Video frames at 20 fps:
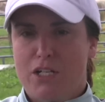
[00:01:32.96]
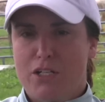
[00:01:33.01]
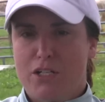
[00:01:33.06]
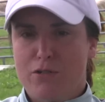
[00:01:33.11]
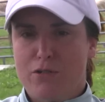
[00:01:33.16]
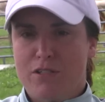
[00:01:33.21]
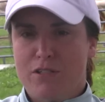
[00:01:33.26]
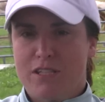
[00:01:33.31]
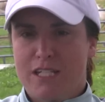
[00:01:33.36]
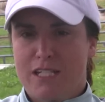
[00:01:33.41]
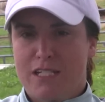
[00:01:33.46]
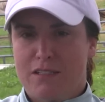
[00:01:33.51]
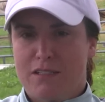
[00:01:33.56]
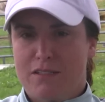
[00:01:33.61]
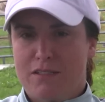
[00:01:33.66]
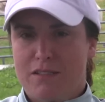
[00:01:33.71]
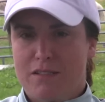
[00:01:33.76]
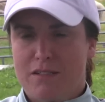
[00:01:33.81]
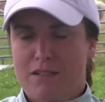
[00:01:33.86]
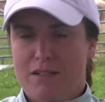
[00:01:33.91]
Another
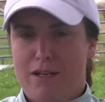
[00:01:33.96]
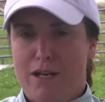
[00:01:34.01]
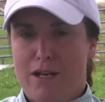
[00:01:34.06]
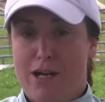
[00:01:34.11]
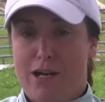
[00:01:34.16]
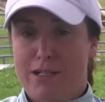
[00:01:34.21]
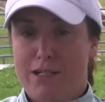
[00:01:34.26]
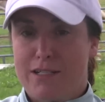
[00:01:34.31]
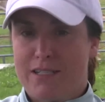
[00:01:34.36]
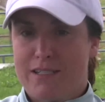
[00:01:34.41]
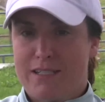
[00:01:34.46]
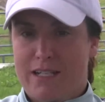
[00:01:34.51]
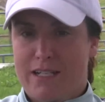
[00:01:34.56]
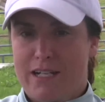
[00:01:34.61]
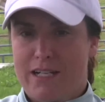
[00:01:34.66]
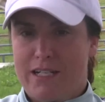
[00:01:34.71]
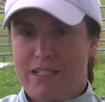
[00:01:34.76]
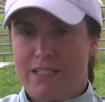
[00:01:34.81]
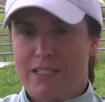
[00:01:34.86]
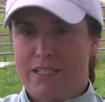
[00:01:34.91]
thing not to
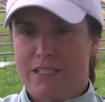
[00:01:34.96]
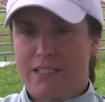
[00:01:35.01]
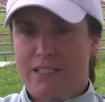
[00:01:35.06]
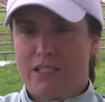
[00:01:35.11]
say